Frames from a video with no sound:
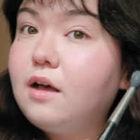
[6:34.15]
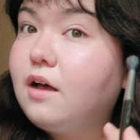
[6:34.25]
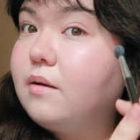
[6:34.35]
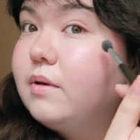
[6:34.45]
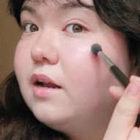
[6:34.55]

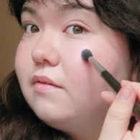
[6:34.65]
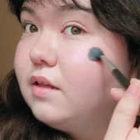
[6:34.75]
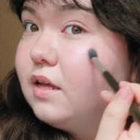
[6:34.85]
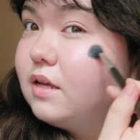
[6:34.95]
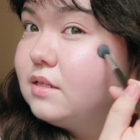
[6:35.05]
Um, and I
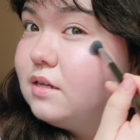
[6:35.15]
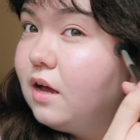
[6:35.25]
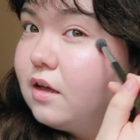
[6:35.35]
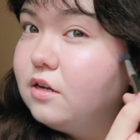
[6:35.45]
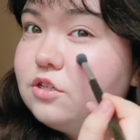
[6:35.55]
feel like it's
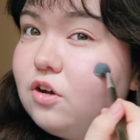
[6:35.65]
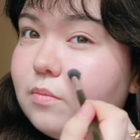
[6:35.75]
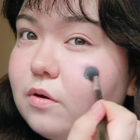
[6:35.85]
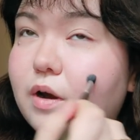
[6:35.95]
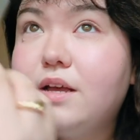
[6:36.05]
not going to show
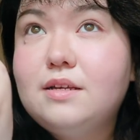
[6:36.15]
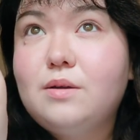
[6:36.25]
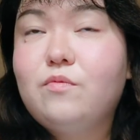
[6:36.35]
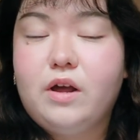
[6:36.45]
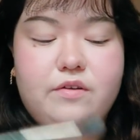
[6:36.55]
up great
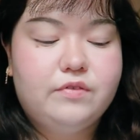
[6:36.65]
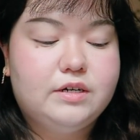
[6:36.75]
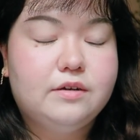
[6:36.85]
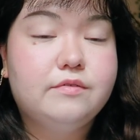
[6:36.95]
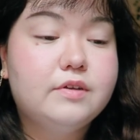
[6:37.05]
because I'm right in
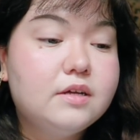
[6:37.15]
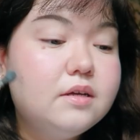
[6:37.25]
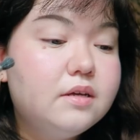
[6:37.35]
front of